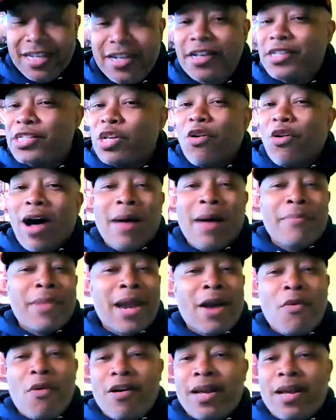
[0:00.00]
So I'm
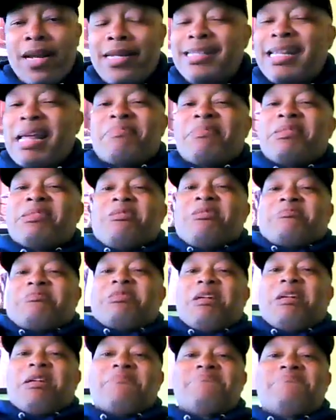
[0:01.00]
not walking in this like, this is gonna
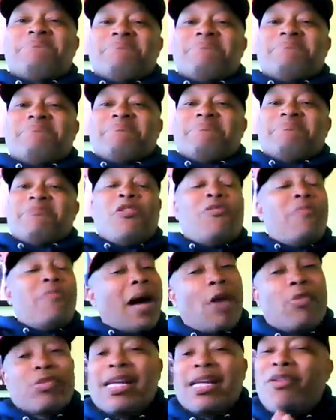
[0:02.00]
suck. Nope.
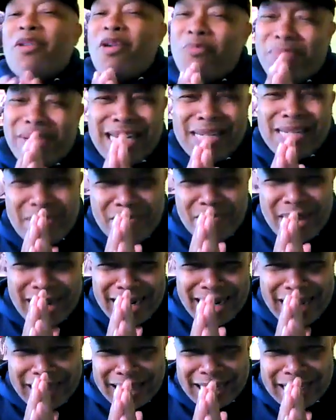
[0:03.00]
I was like, oh, please be better
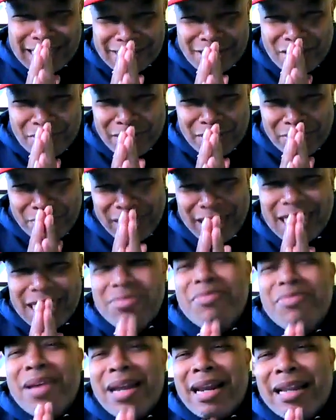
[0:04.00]
than I think it's gonna be. Please
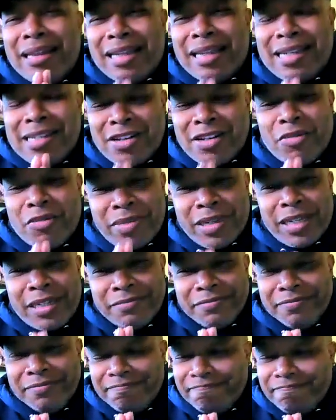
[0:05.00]
be better than I think it's gonna be.
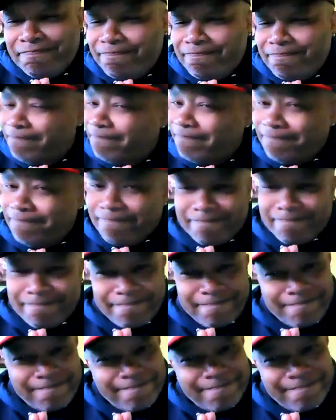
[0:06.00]

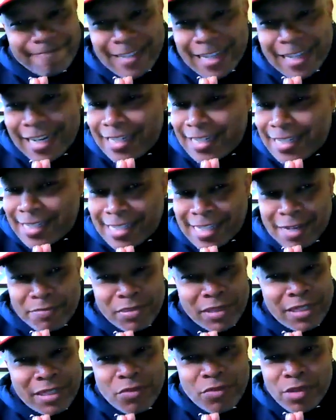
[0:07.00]
Then it
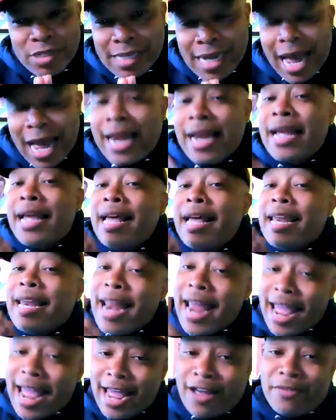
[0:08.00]
simply was not.
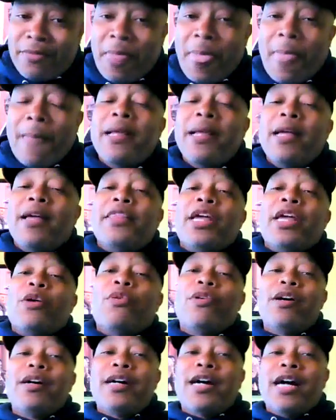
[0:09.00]
Now, there
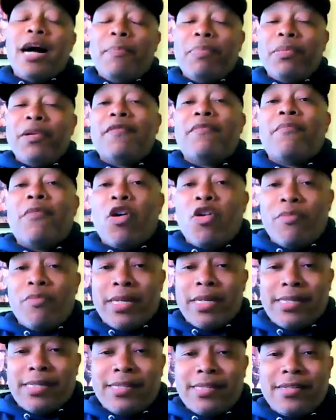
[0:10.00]
were a couple of
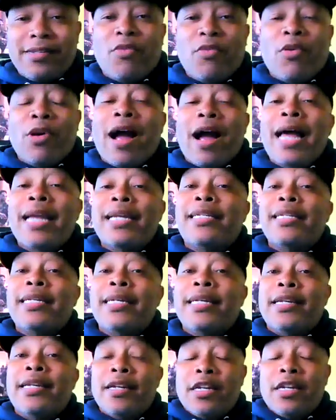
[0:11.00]
moments where I
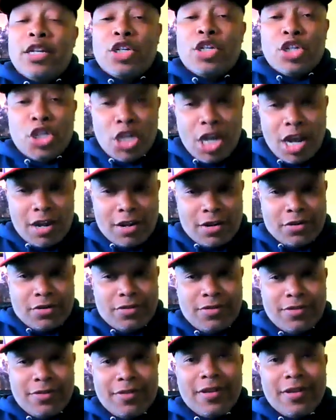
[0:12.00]
did
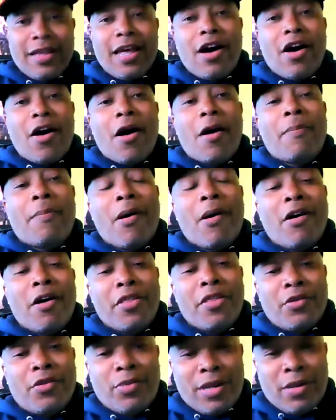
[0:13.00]
chuckle upon
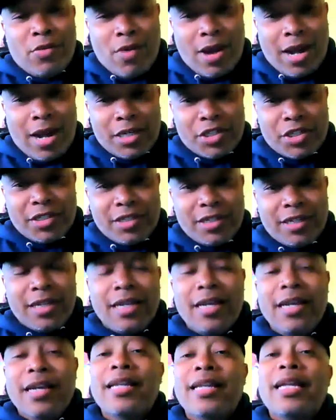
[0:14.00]
the rewatch.
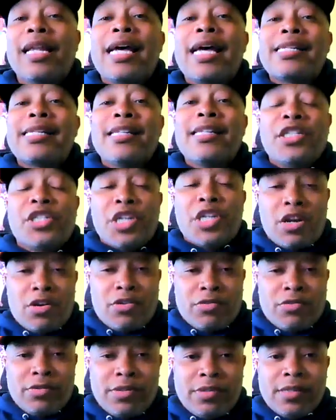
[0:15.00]
Leslie
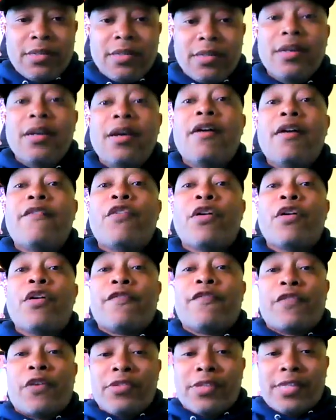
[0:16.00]
Jones, for the
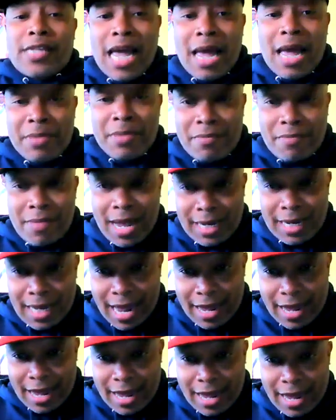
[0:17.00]
first time in my
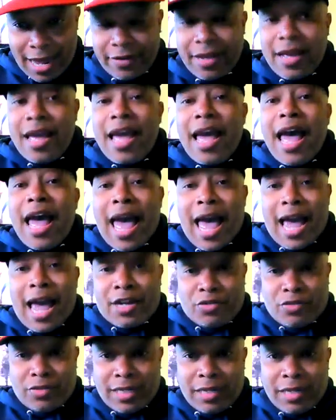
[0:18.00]
life,
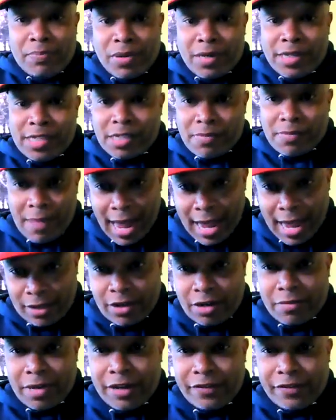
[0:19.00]
actually put a smile
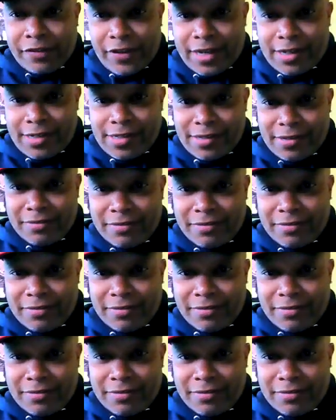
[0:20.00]
on my face.